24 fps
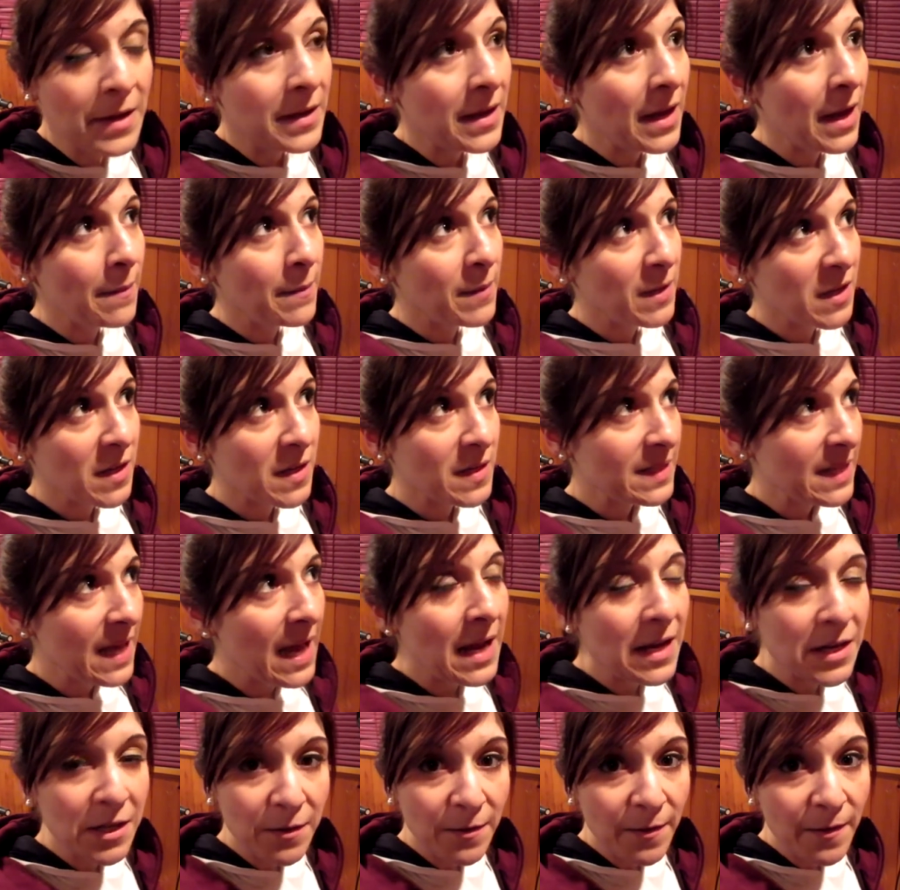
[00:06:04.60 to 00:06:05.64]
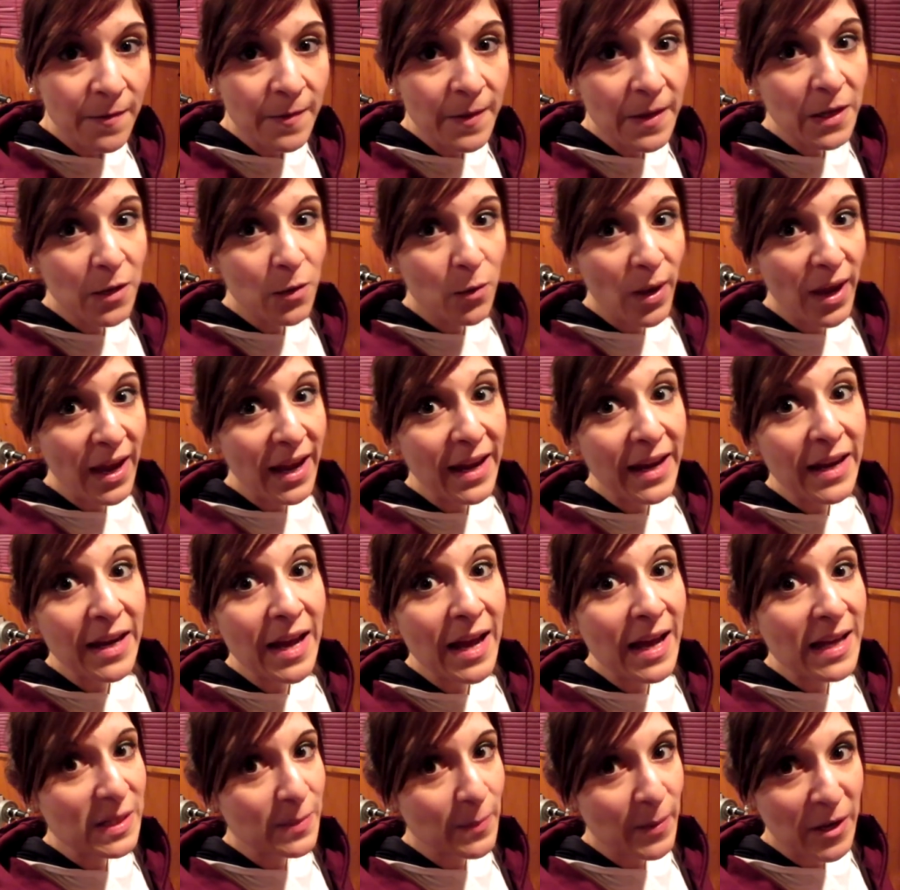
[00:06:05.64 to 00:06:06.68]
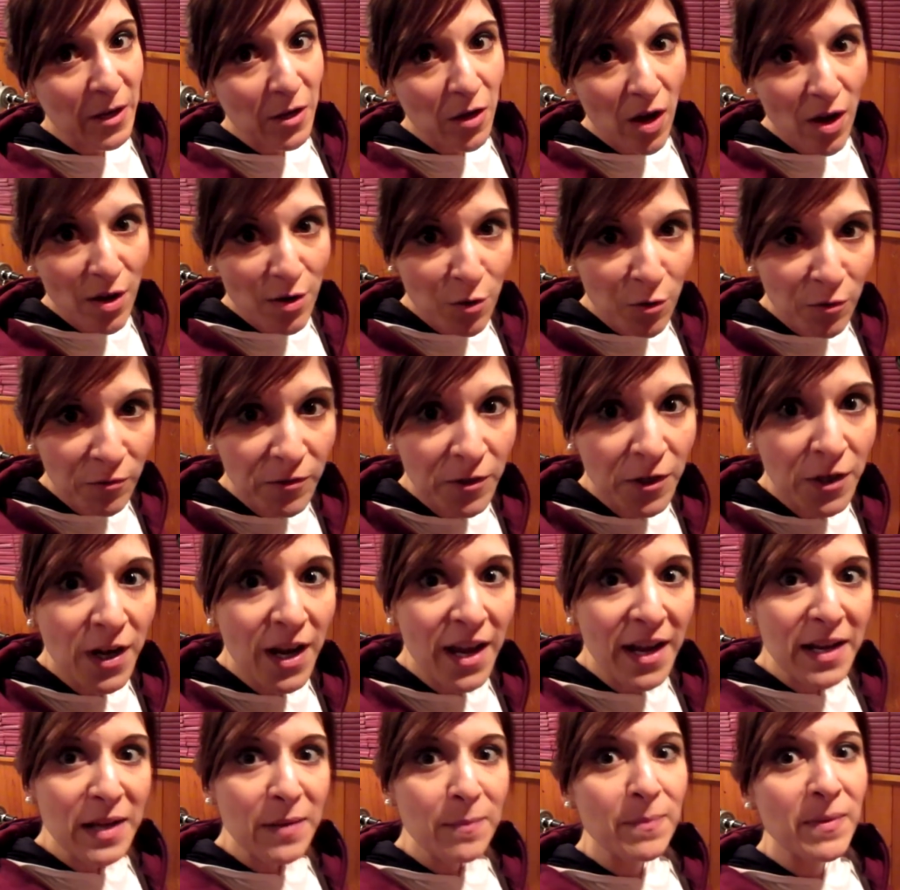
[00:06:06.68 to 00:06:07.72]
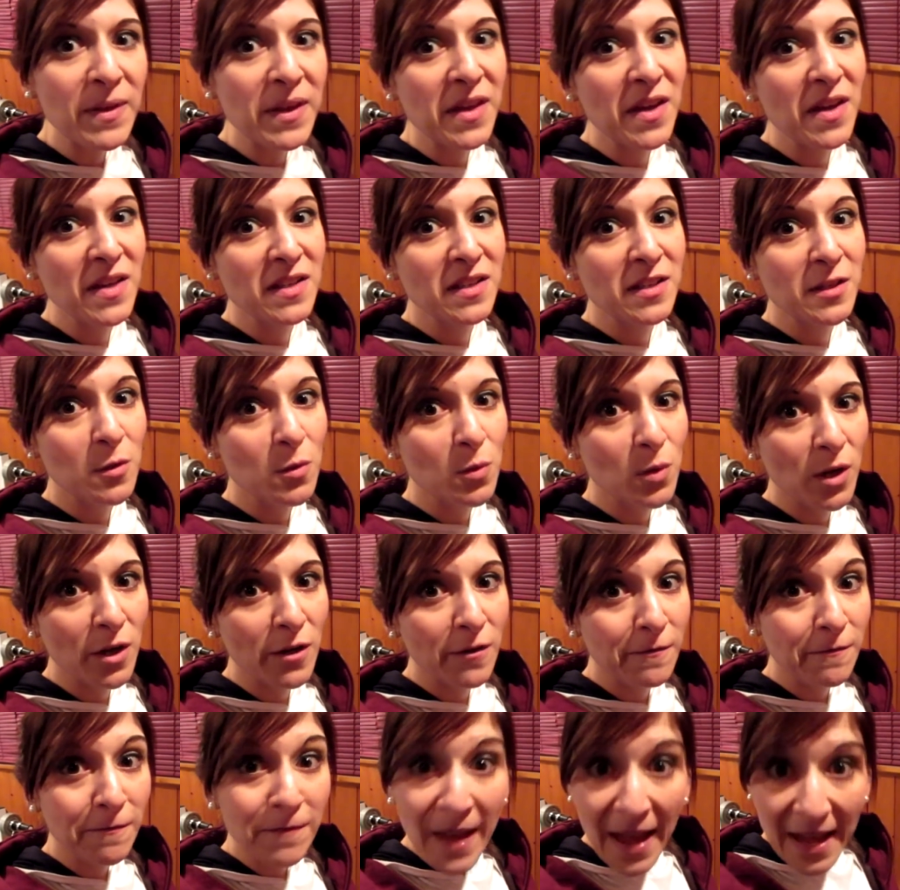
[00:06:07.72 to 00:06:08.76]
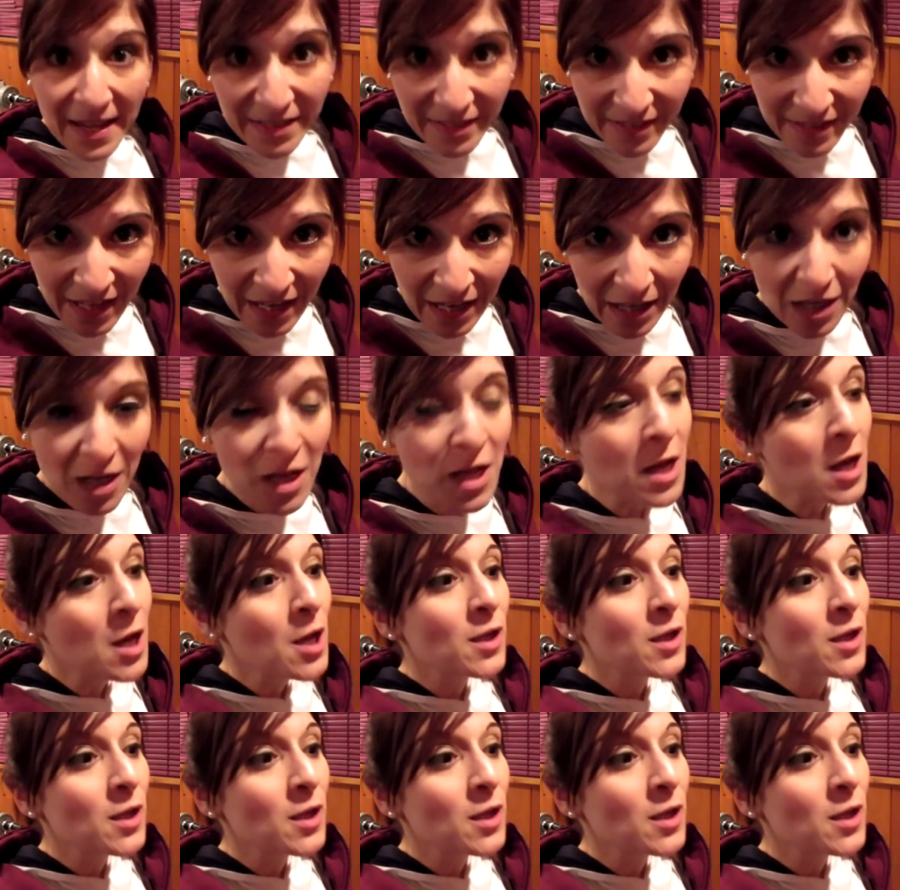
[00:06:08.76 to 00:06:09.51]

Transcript: Yeah, because anything that you ate has been gone overnight because you were fasting.